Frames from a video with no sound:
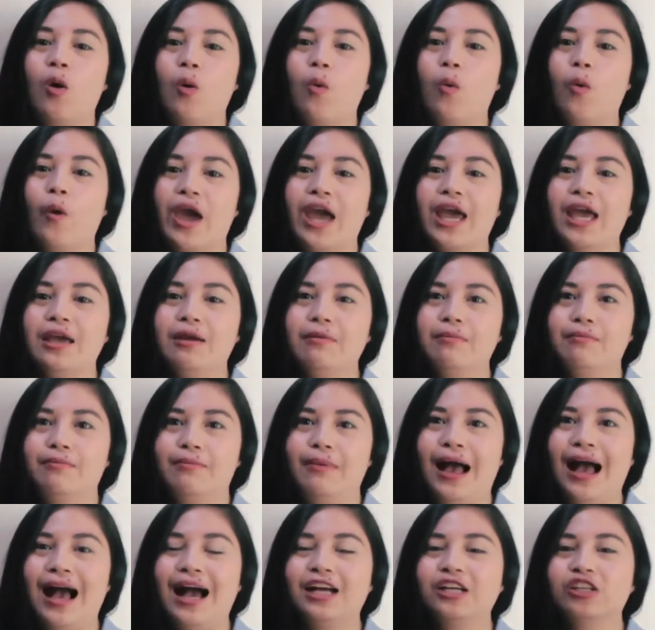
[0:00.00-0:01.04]
way
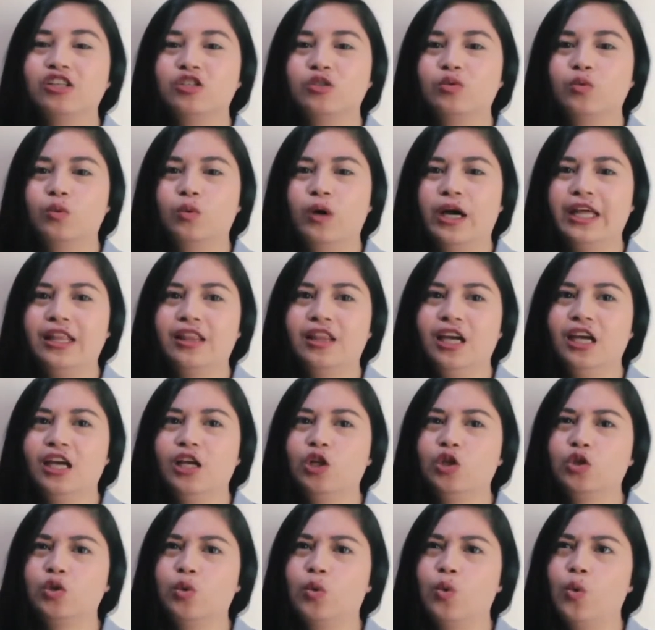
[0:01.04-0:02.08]
back to, I
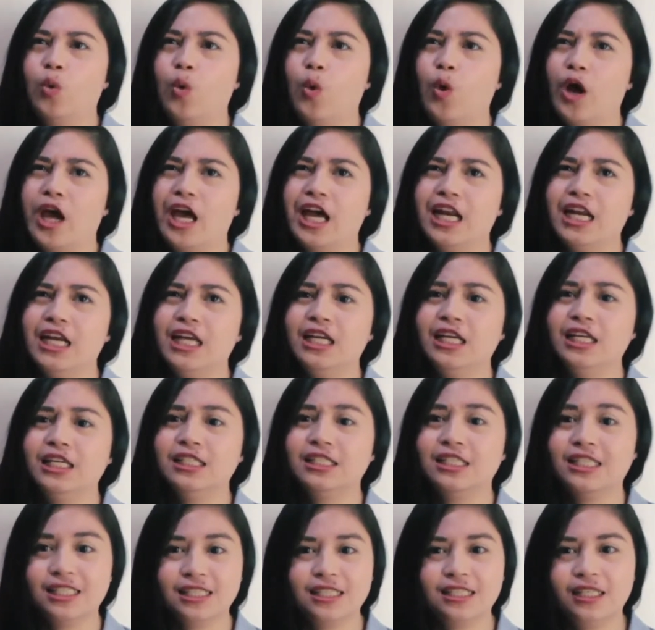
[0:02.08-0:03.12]
think,
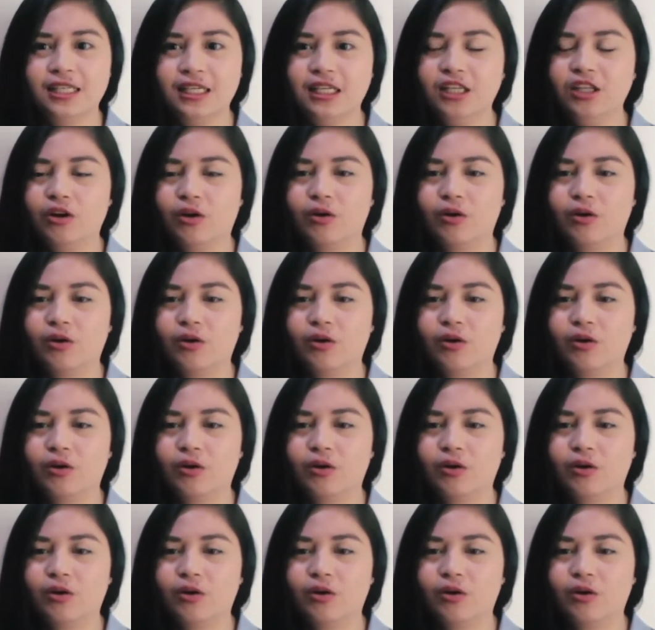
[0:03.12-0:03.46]
2016,